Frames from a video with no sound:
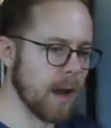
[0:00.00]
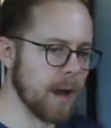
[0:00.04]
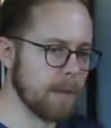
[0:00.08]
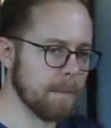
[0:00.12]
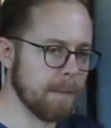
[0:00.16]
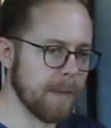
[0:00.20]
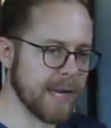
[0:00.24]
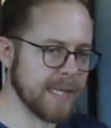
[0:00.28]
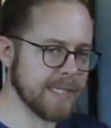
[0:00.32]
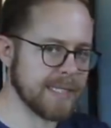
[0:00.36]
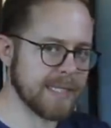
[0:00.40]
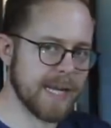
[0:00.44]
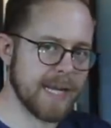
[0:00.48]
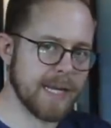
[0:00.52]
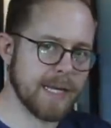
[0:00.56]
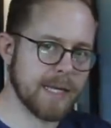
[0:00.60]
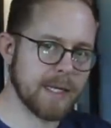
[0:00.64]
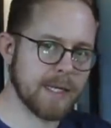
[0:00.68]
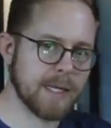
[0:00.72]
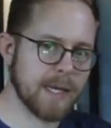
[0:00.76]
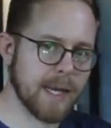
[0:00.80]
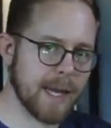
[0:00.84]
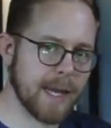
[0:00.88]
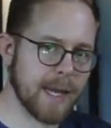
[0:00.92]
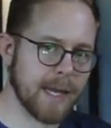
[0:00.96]
My
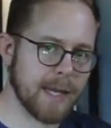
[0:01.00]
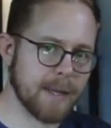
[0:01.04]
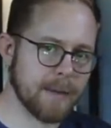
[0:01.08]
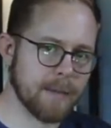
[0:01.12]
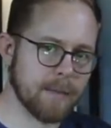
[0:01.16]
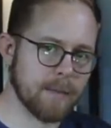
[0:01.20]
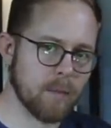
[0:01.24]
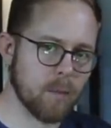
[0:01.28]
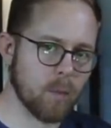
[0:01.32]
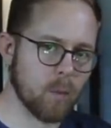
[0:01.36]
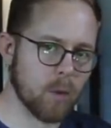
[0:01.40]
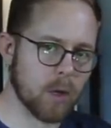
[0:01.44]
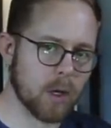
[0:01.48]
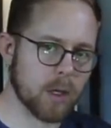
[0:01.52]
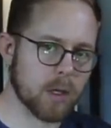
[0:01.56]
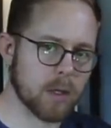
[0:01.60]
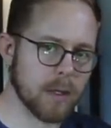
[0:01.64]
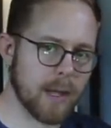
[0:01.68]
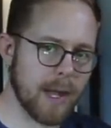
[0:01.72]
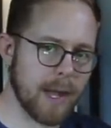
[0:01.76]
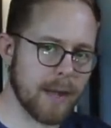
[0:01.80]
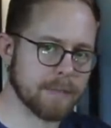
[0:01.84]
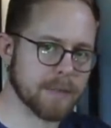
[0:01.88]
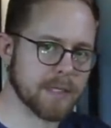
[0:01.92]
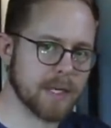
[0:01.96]
day-to-day work
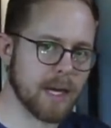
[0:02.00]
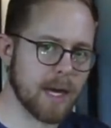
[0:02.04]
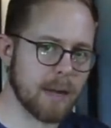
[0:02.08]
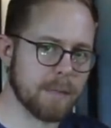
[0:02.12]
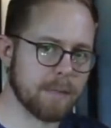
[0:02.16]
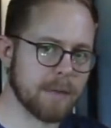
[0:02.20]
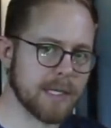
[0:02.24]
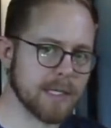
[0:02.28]
laptop